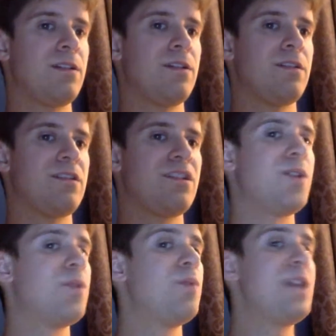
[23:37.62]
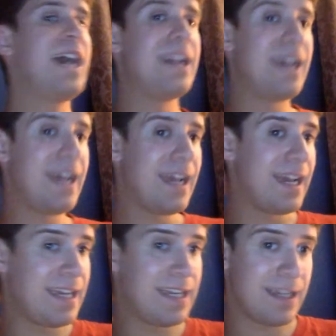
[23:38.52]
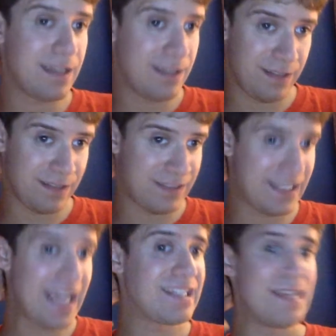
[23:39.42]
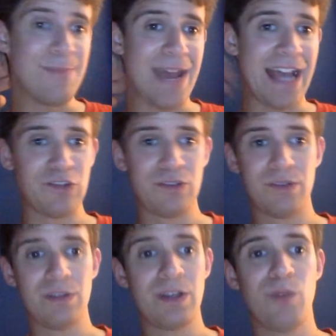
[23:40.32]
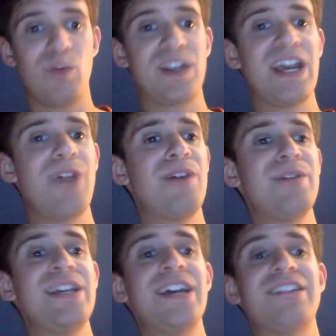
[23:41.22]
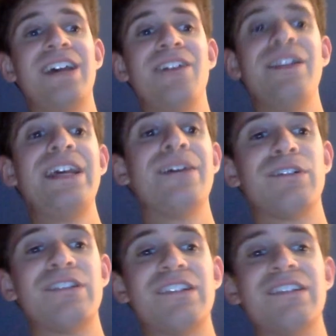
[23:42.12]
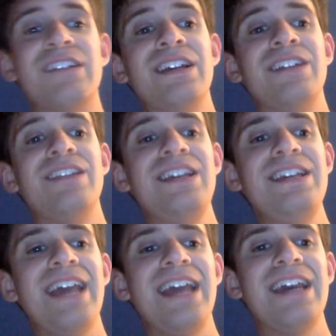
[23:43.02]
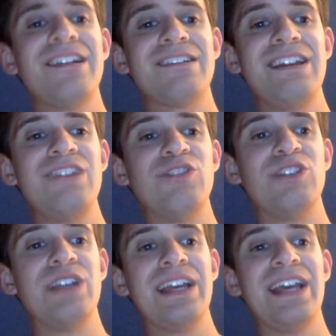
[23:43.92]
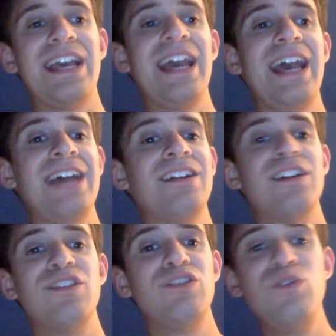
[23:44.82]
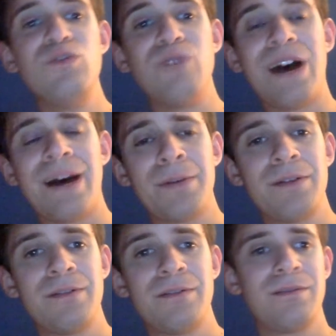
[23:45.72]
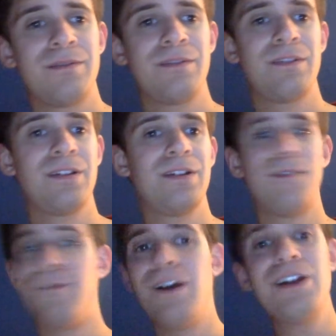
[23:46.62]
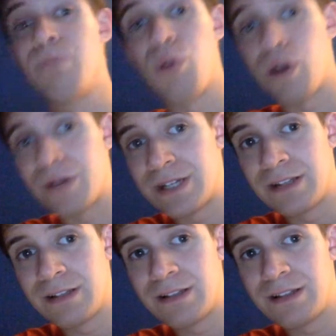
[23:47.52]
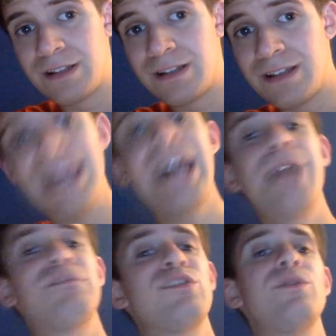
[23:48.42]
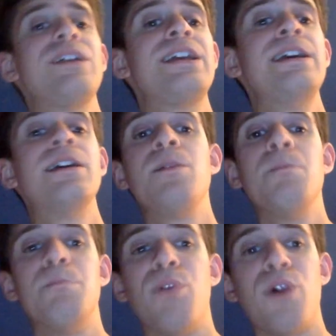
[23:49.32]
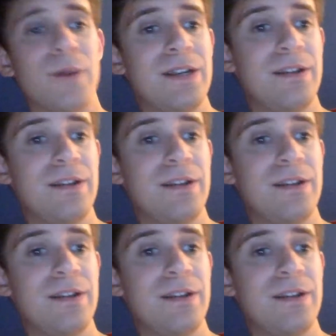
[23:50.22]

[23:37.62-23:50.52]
So we had a tag team match. Raquel Rodriguez and Aaliyah versus Nikki A S H and Doudrop. Very boring. Absolutely boring.